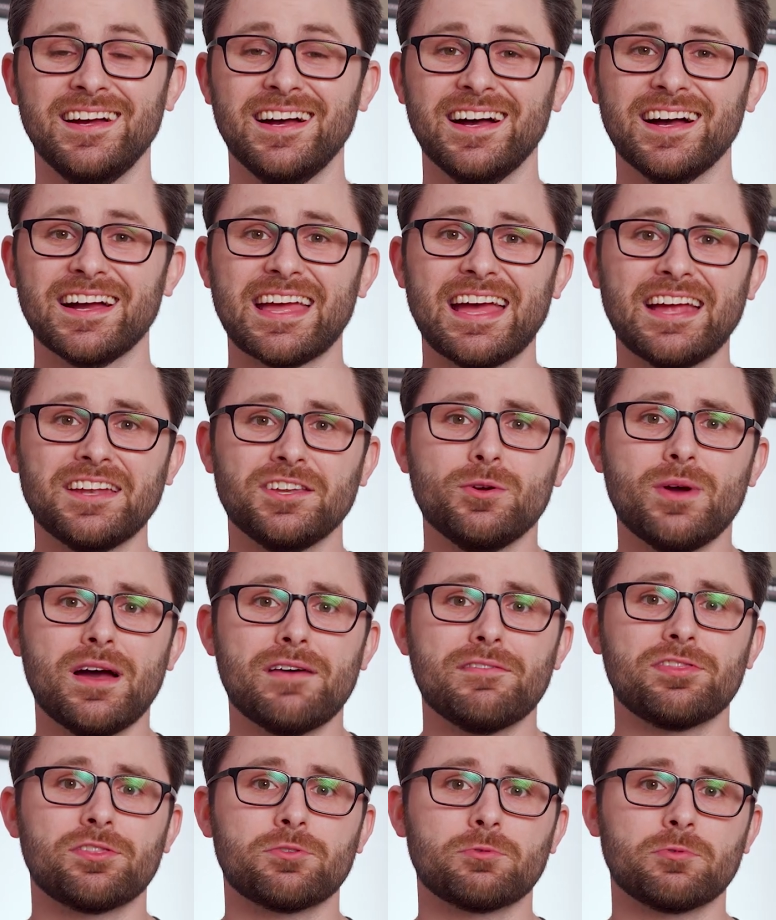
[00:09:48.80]
Again, you
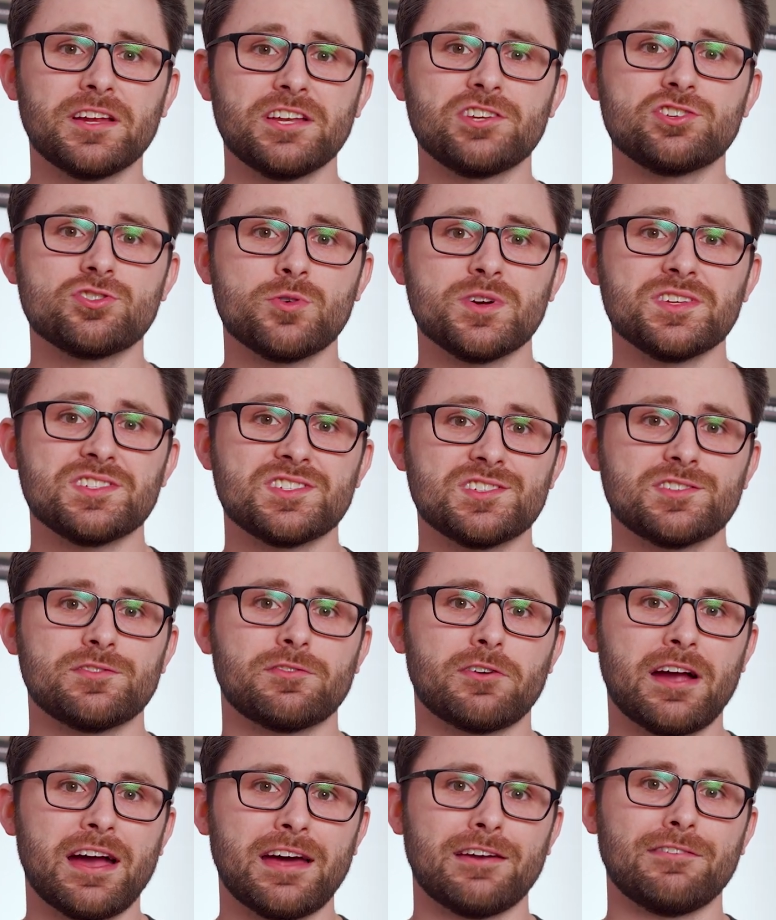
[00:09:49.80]
have three choices
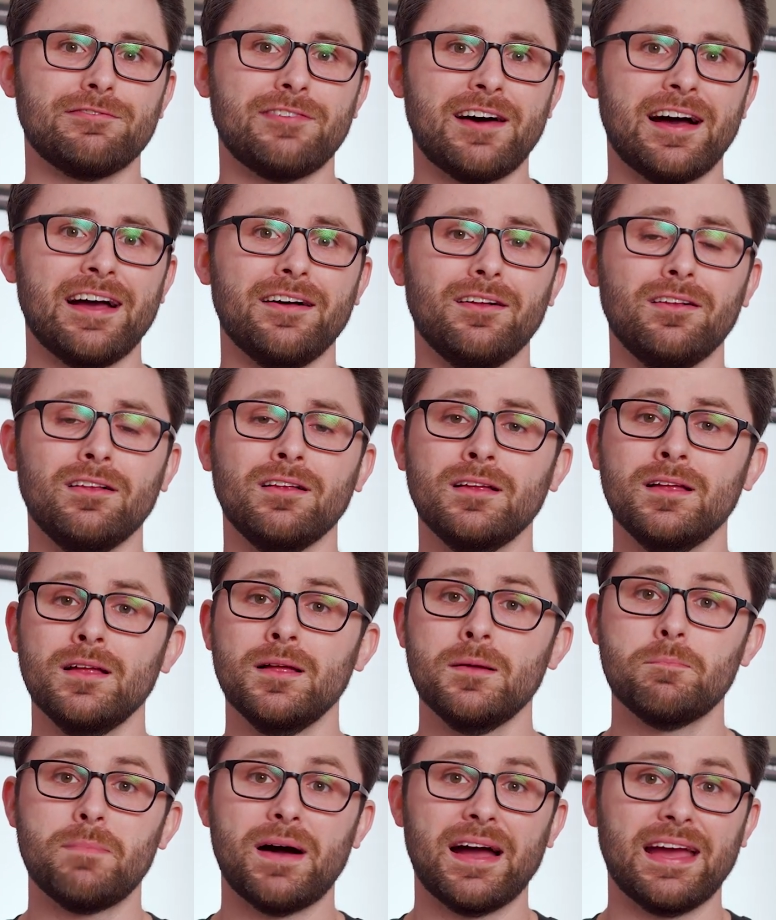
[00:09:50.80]
for how to file:
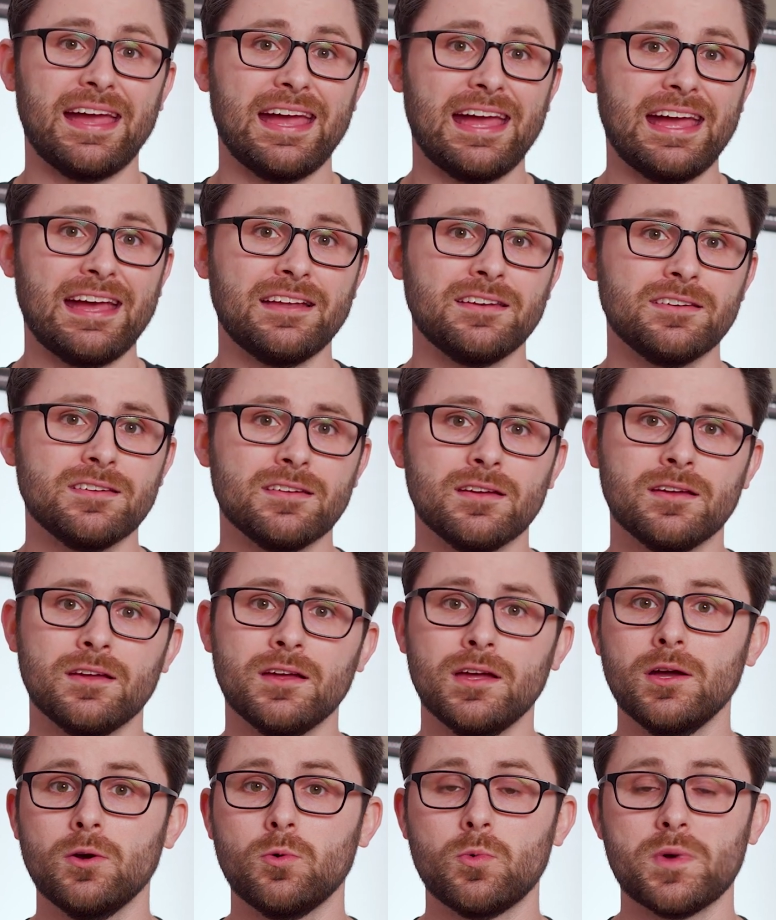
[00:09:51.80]
by hand,
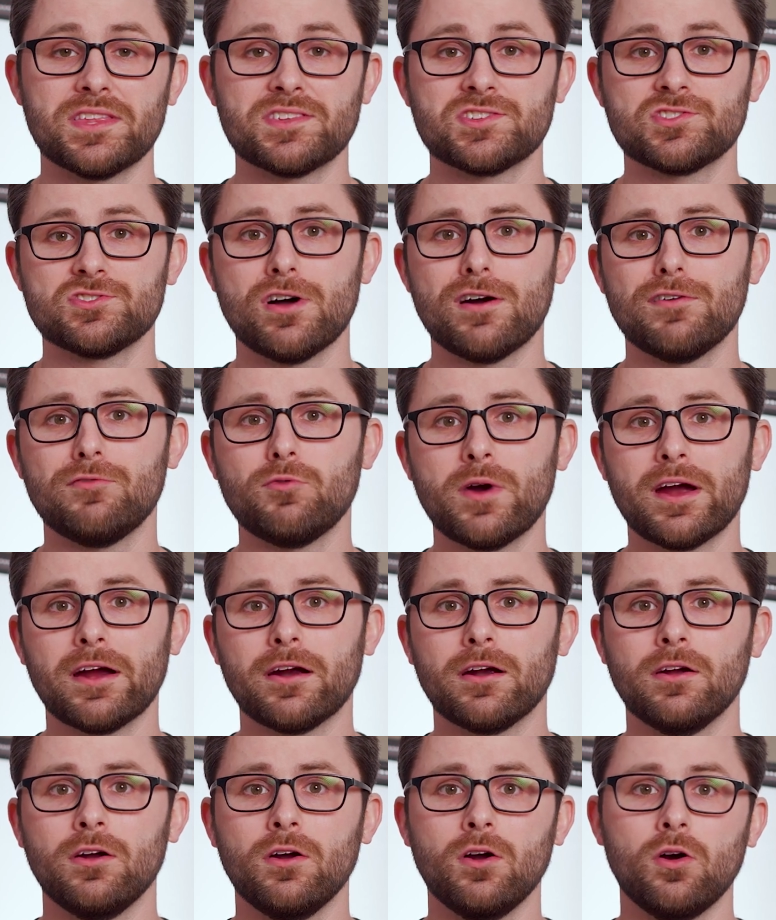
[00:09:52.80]
with
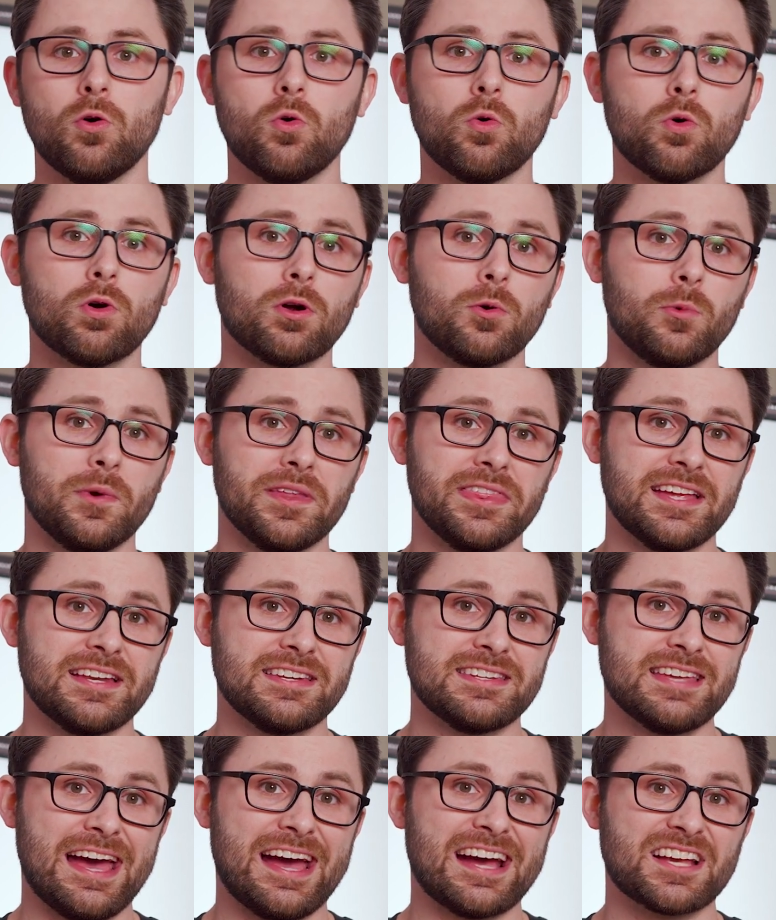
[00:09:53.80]
software, or with a
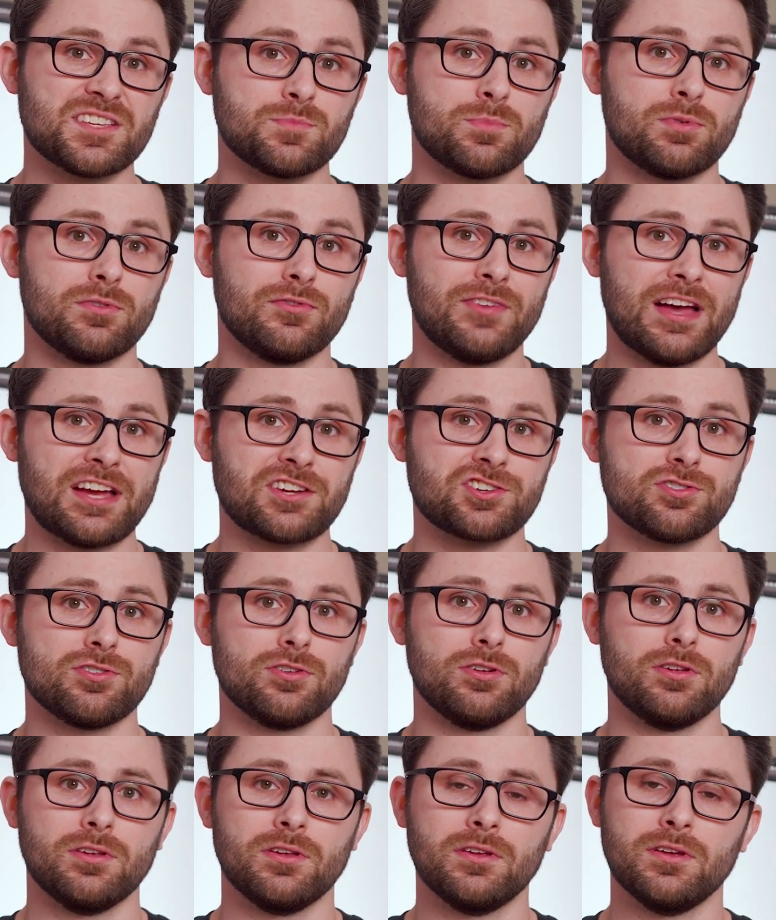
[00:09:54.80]
tax
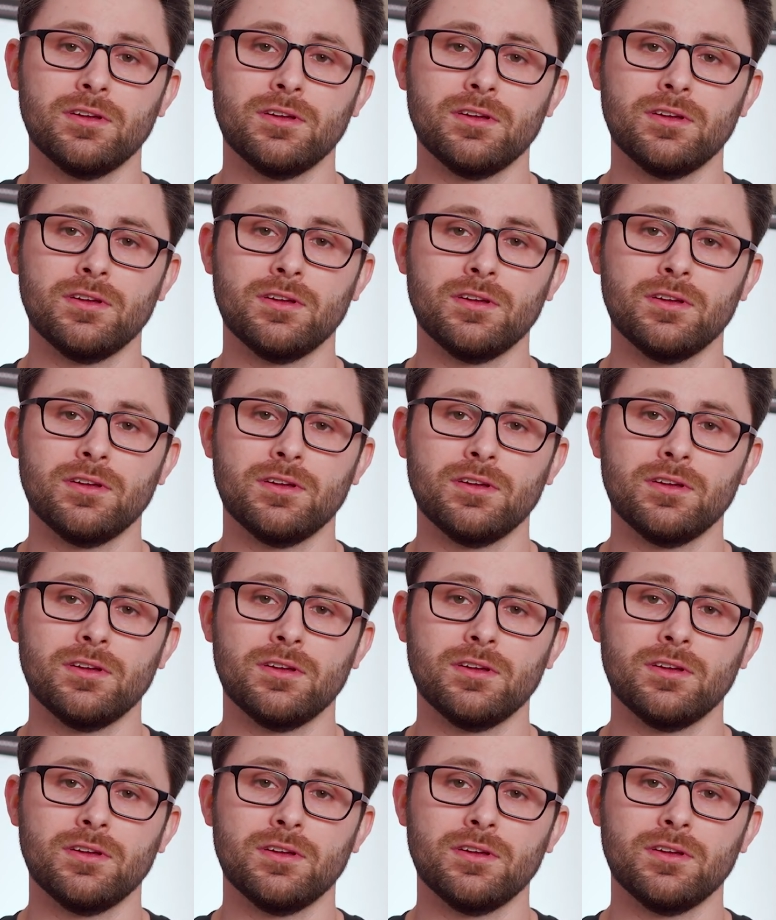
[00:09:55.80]
professional.